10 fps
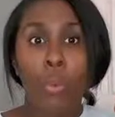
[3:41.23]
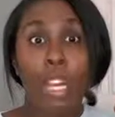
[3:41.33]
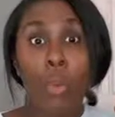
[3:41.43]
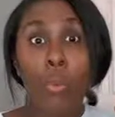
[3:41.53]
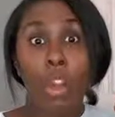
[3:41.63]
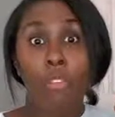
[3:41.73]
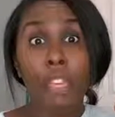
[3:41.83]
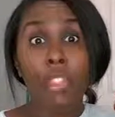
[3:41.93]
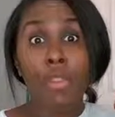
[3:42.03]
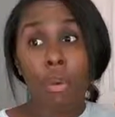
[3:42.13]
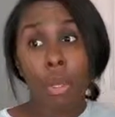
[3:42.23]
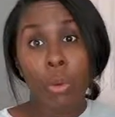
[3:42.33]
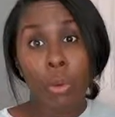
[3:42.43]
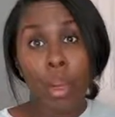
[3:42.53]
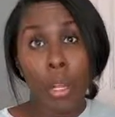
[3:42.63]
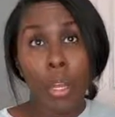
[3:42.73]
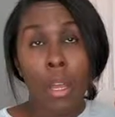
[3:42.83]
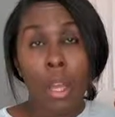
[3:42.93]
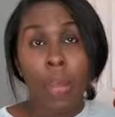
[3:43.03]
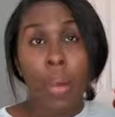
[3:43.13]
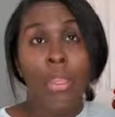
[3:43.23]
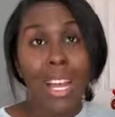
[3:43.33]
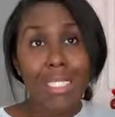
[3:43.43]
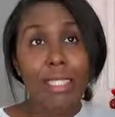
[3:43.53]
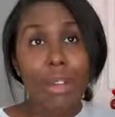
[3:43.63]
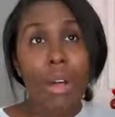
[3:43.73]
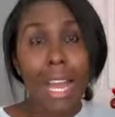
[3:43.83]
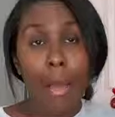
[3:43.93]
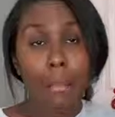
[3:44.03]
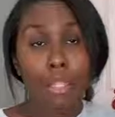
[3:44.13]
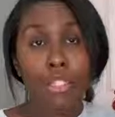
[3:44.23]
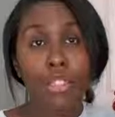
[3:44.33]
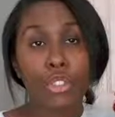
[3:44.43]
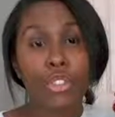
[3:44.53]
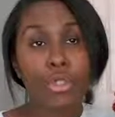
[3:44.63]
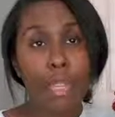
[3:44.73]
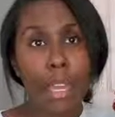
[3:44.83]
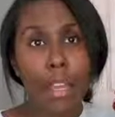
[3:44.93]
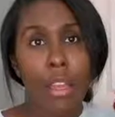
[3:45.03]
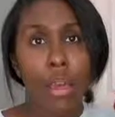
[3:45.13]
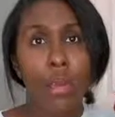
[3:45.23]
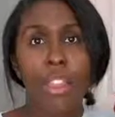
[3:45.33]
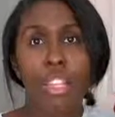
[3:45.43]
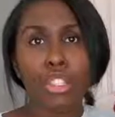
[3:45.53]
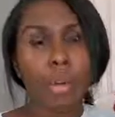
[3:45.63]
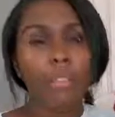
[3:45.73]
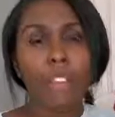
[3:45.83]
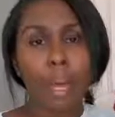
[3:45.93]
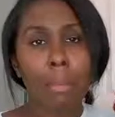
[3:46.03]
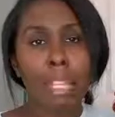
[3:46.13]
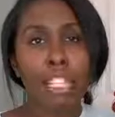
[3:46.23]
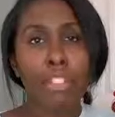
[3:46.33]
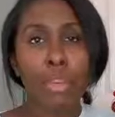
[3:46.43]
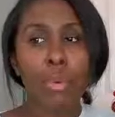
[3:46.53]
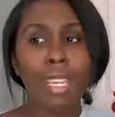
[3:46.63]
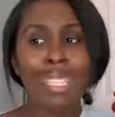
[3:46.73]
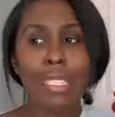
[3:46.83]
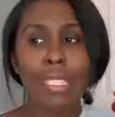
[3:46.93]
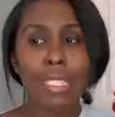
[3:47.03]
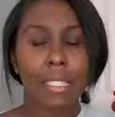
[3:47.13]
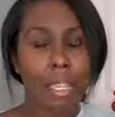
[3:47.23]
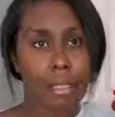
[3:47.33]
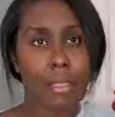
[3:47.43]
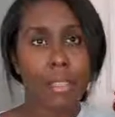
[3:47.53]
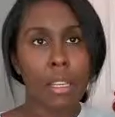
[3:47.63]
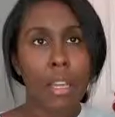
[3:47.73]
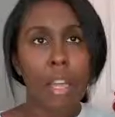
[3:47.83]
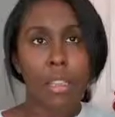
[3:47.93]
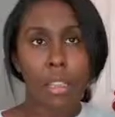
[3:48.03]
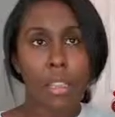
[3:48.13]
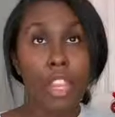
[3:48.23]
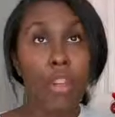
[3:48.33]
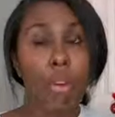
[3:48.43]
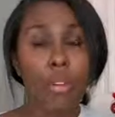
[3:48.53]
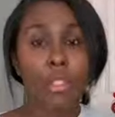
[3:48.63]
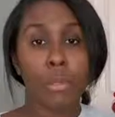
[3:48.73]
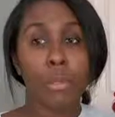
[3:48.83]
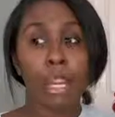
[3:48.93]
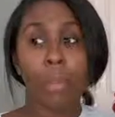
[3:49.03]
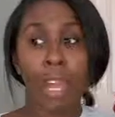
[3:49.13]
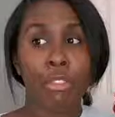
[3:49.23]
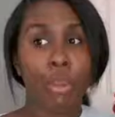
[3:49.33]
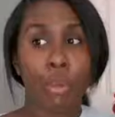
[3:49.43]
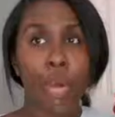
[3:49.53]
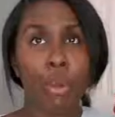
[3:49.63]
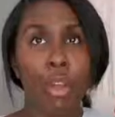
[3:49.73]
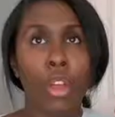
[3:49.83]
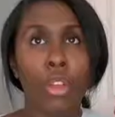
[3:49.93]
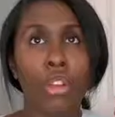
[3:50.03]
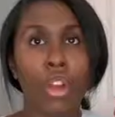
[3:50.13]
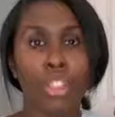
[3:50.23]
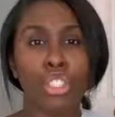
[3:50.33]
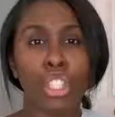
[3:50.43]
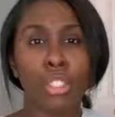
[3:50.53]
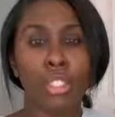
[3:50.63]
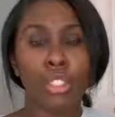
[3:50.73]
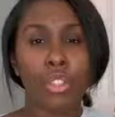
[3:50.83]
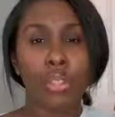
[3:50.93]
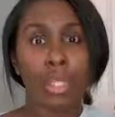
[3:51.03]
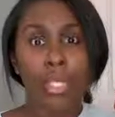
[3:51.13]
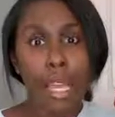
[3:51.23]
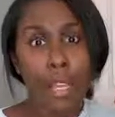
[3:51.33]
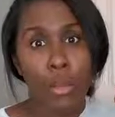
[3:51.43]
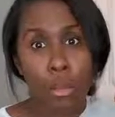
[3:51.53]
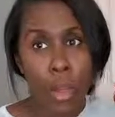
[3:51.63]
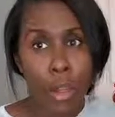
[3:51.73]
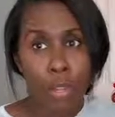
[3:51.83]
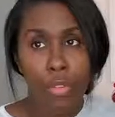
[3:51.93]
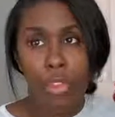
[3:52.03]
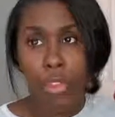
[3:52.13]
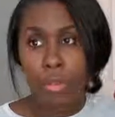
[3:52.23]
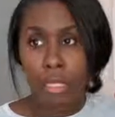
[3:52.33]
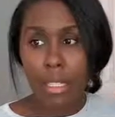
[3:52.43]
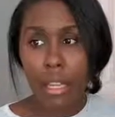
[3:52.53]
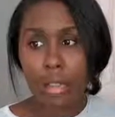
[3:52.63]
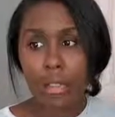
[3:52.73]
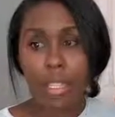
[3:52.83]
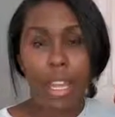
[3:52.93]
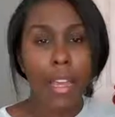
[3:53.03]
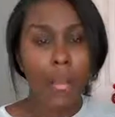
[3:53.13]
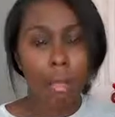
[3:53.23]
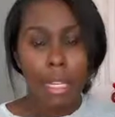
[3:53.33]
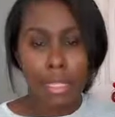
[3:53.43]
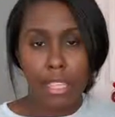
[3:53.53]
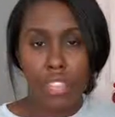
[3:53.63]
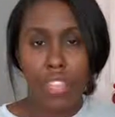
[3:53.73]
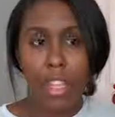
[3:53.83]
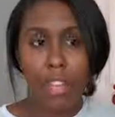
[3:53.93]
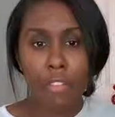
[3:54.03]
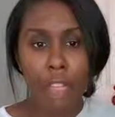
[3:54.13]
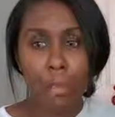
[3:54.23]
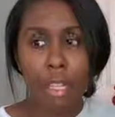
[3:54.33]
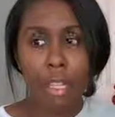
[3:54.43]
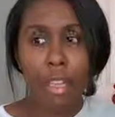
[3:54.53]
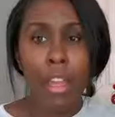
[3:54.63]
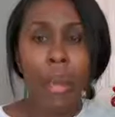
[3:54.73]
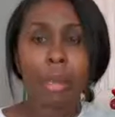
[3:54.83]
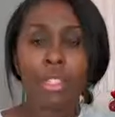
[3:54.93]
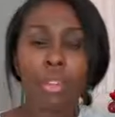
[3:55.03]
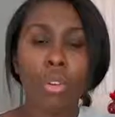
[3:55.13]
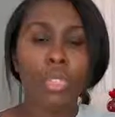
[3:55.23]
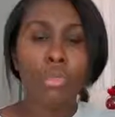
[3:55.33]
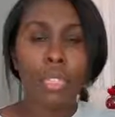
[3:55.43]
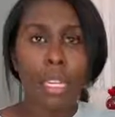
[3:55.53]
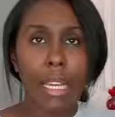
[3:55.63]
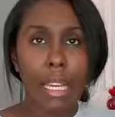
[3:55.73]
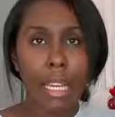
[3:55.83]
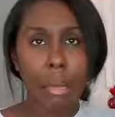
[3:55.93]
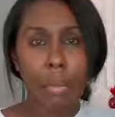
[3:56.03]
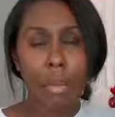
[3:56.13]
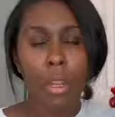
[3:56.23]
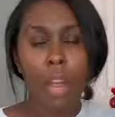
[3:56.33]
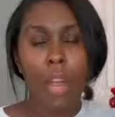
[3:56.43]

We can point fingers all we want, but that still happens today, where there's some families who insist that their offspring marry well, not just to attain wealth for themselves and by extension their family, but it's also to keep